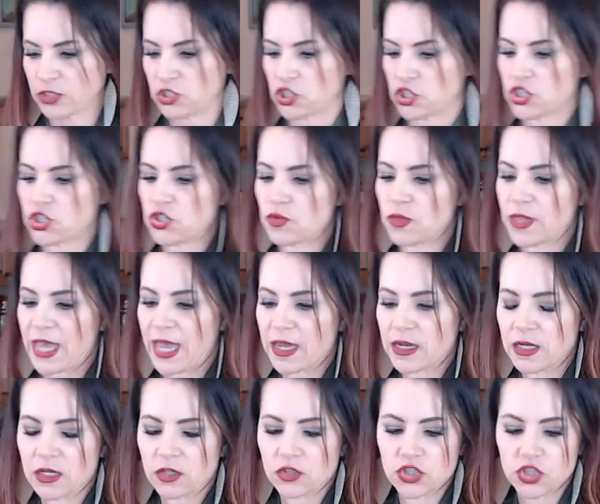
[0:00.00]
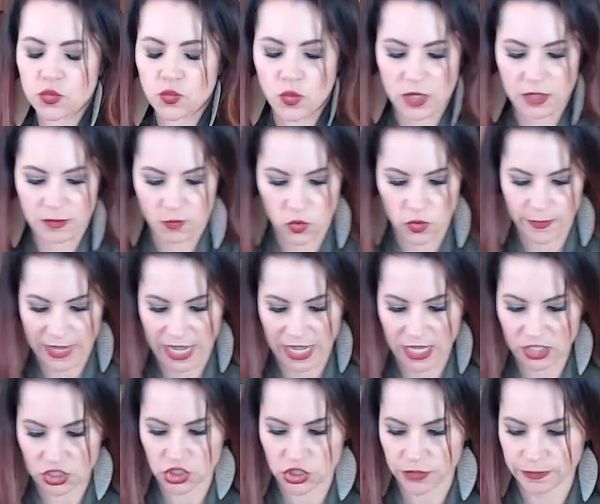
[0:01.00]
just do that, and I'll do one more
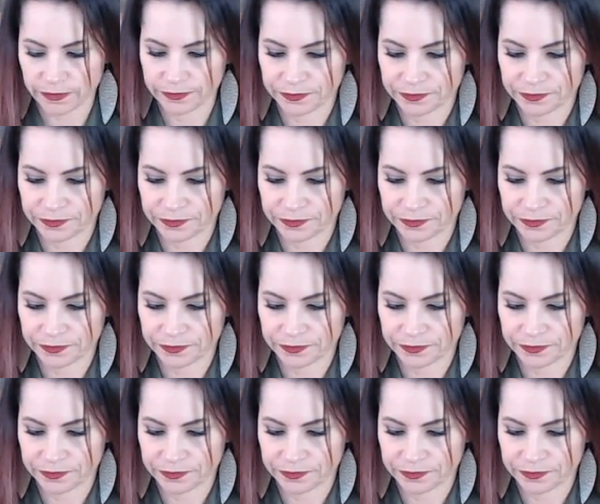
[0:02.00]
batch.